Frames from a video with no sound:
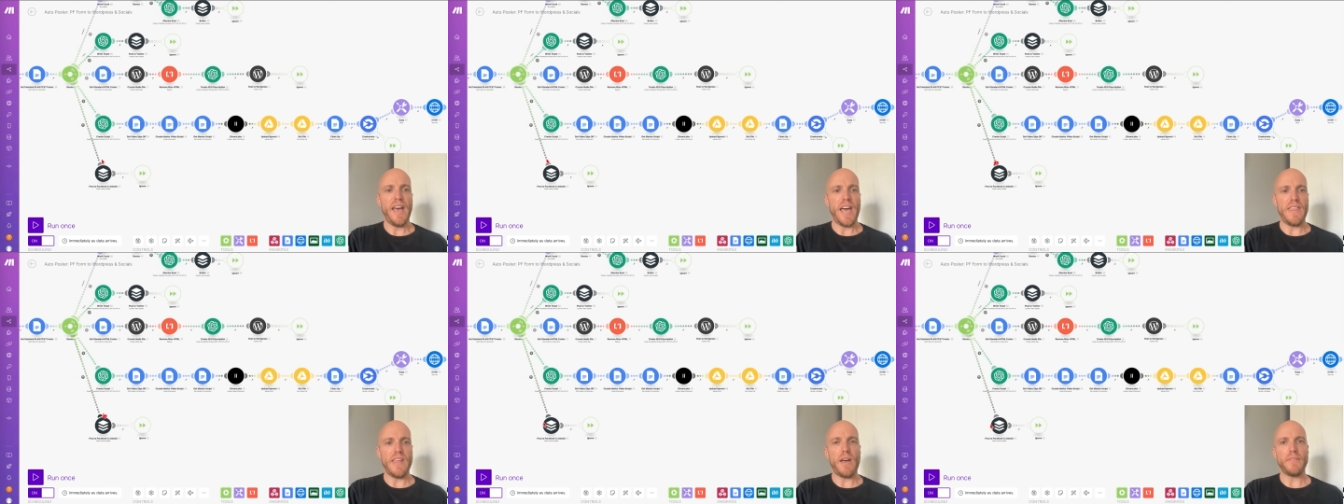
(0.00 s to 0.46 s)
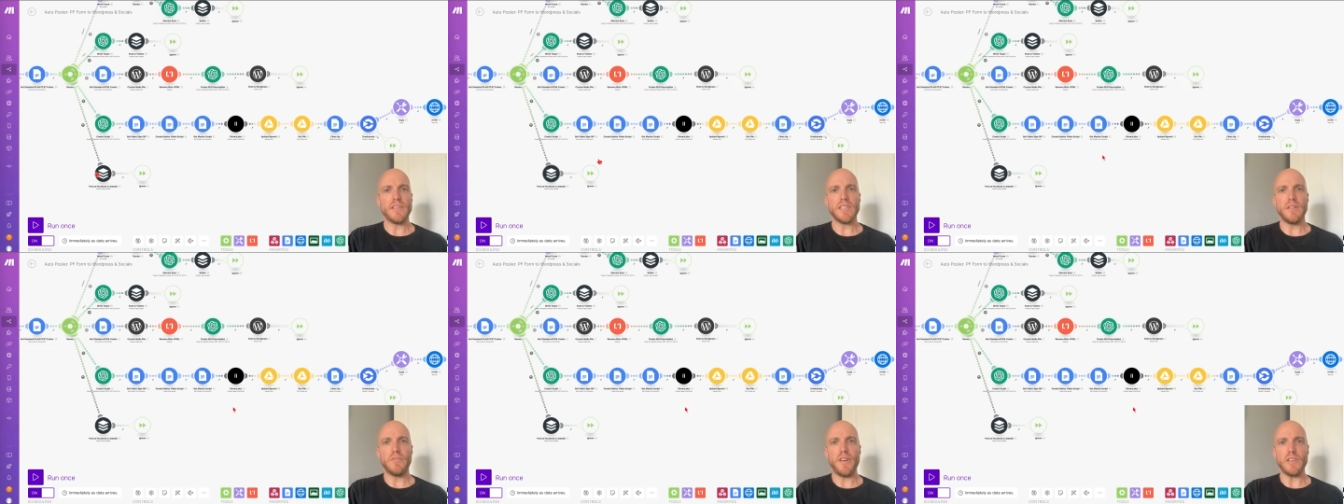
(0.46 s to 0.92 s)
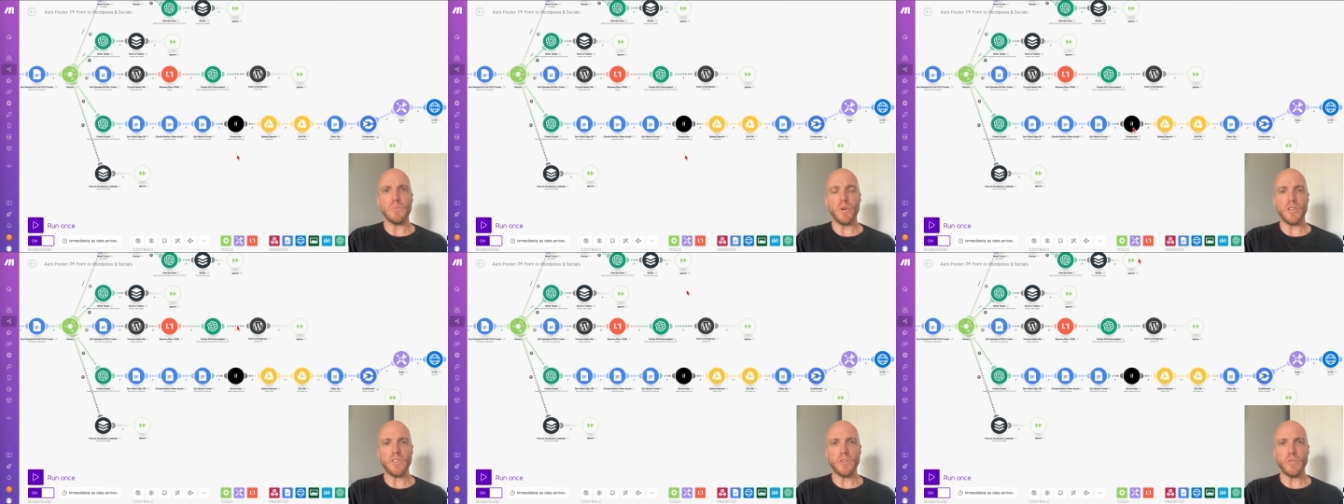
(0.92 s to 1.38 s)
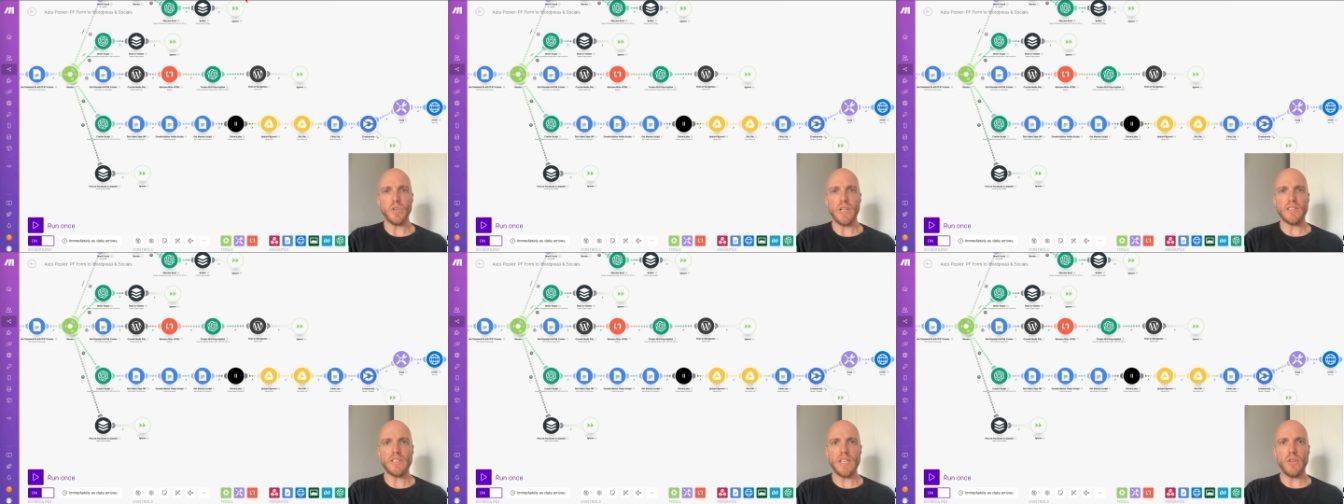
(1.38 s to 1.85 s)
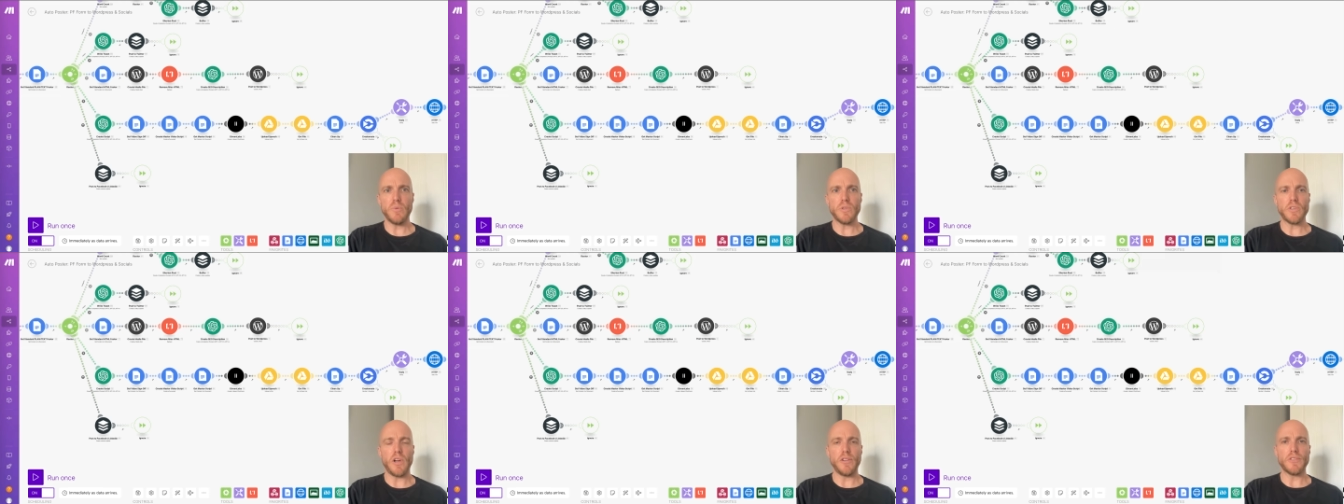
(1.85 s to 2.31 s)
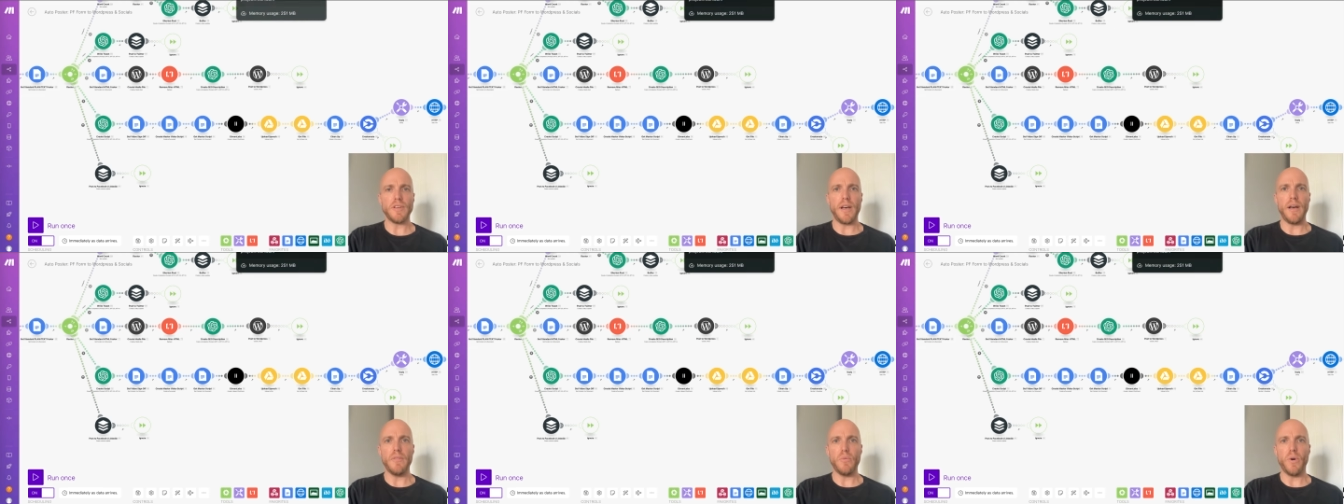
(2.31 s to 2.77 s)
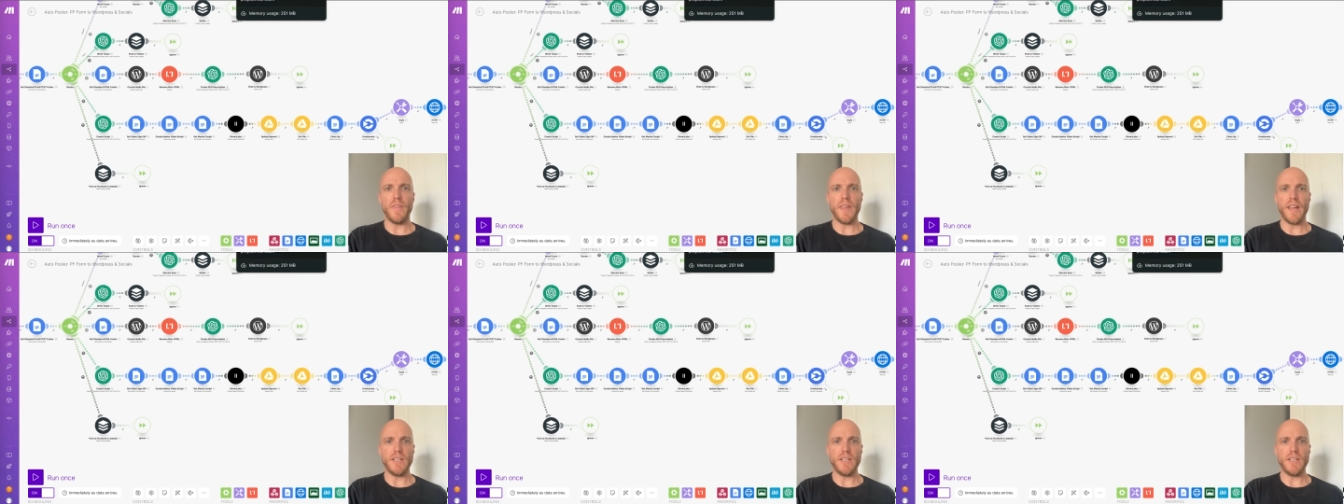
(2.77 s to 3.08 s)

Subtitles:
And then obviously the Facebook too. So let's see the results of one that